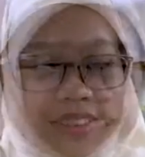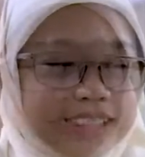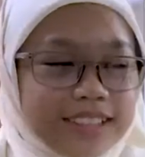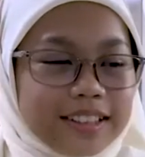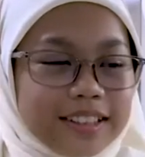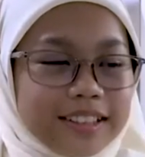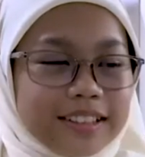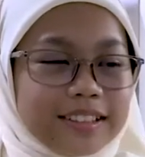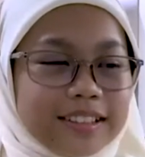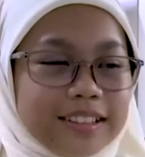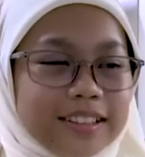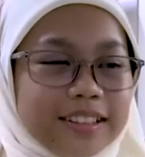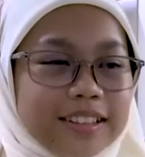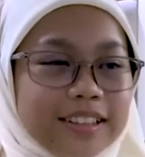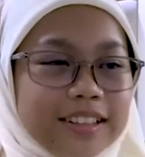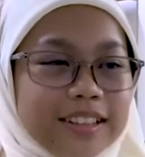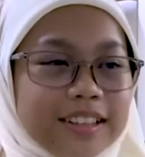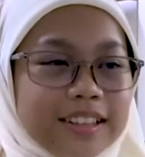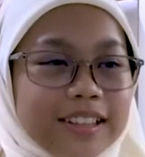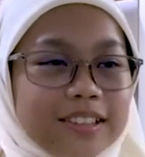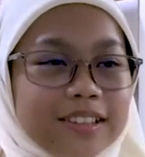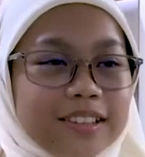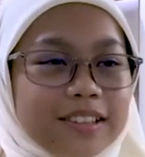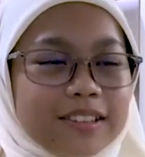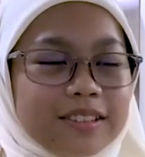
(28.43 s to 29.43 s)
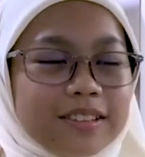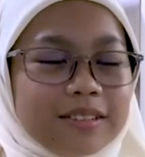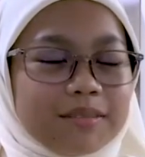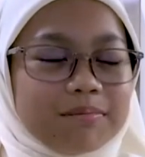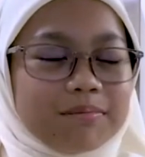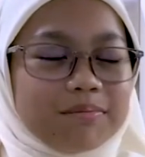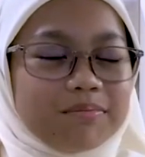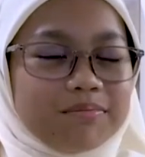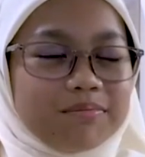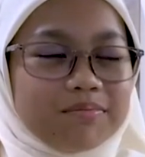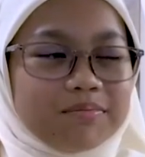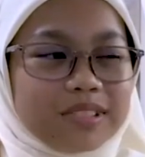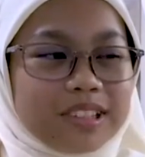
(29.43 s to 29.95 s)
And it's
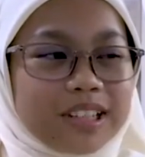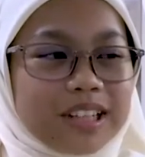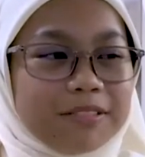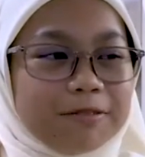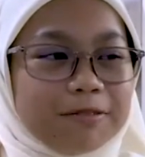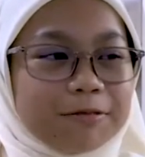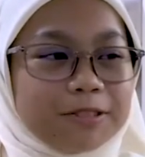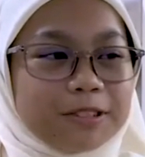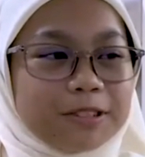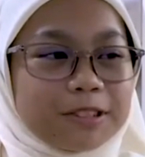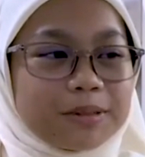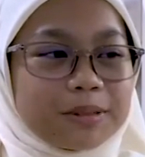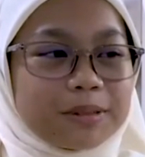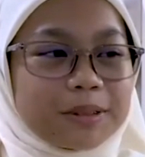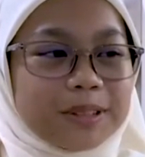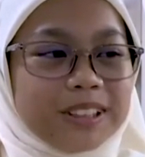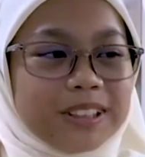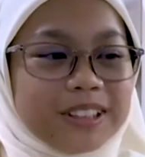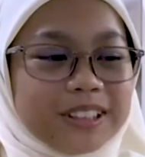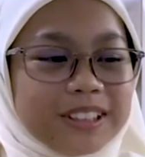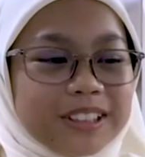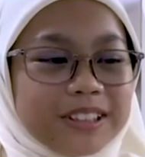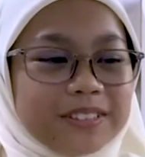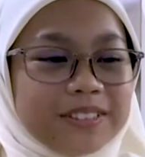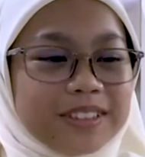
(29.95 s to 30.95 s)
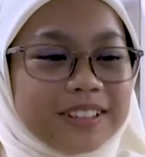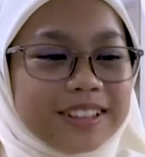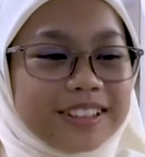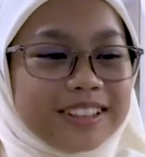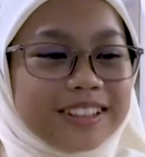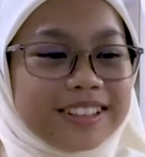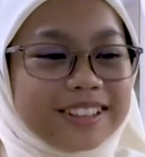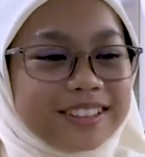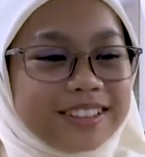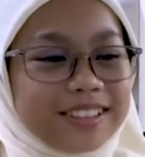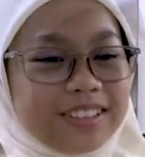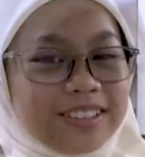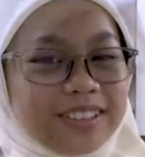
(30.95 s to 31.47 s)
comfortable here, to be
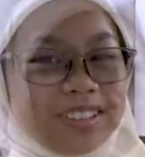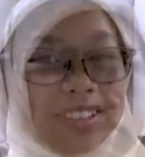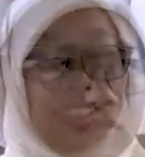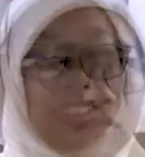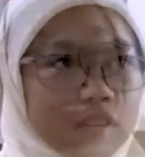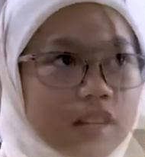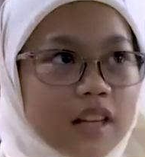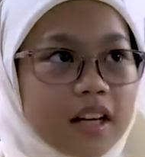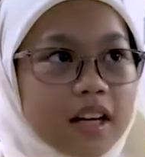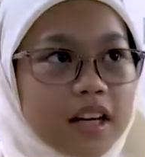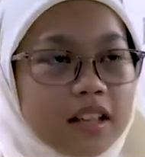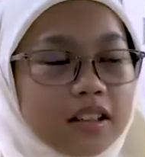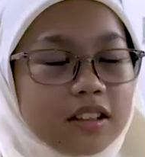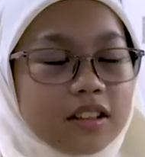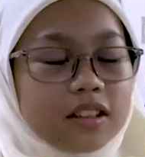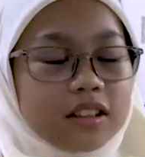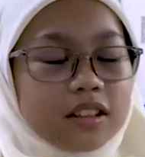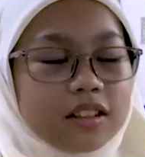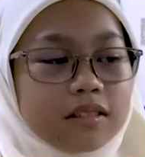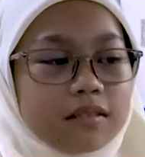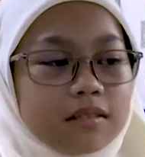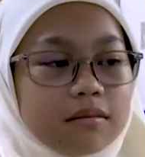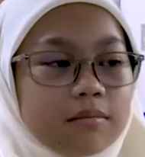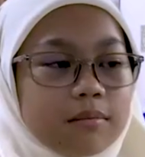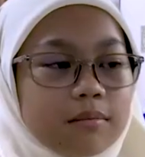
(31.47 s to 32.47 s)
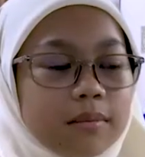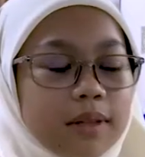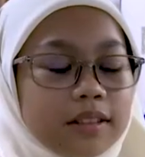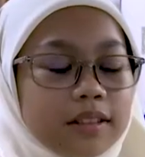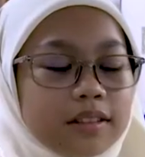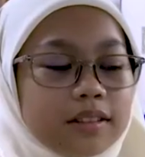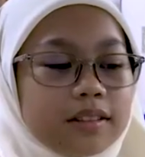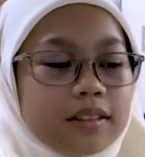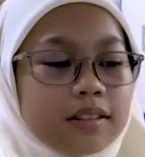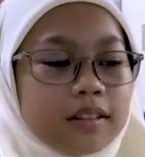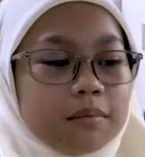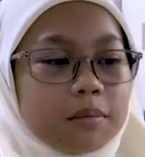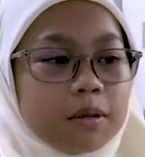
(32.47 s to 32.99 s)
honest. I took maths
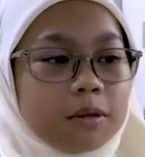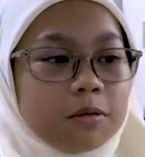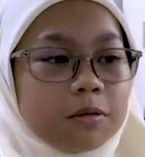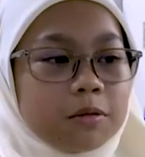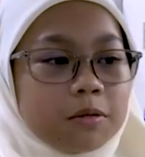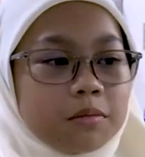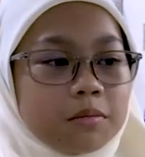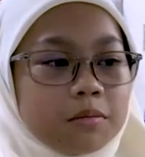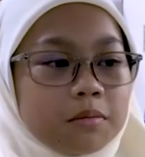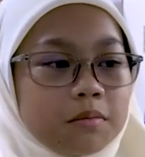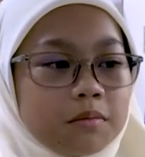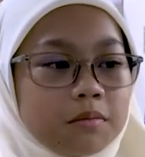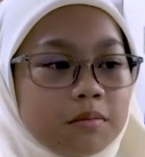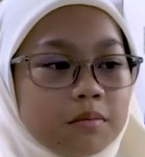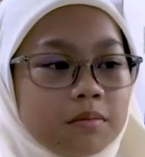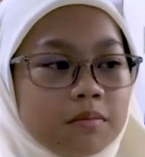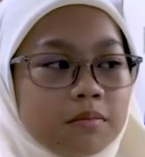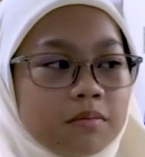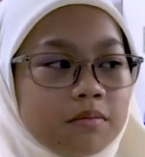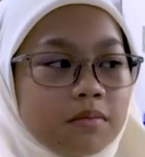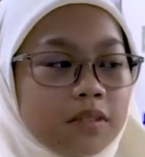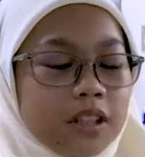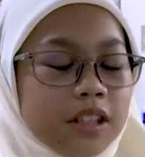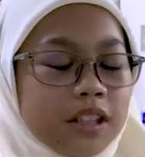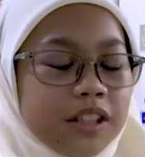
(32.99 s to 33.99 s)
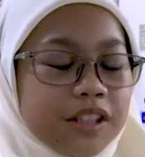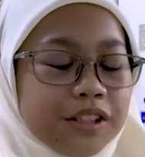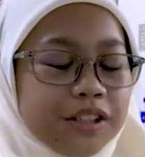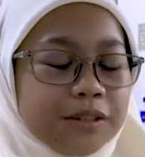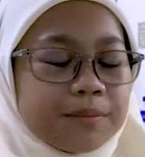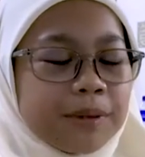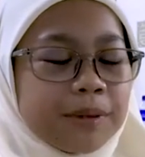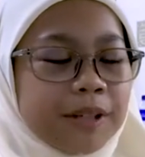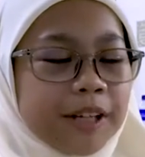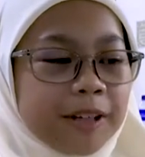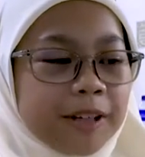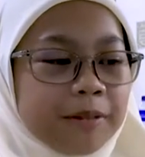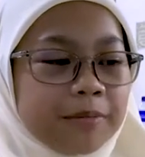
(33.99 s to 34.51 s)
sama
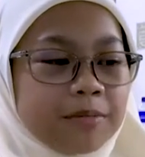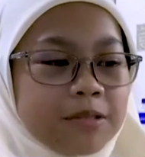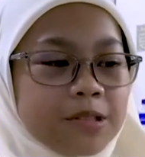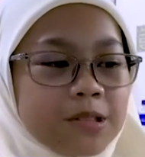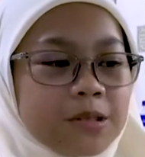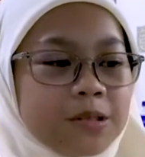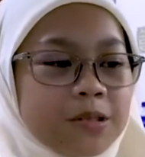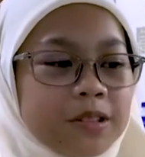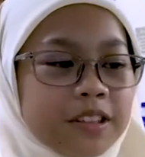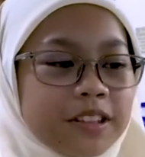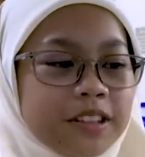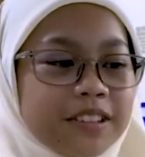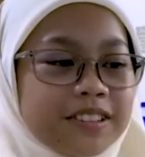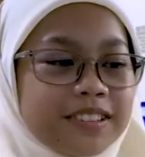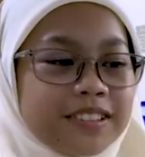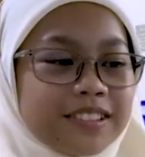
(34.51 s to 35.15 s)
BM juga.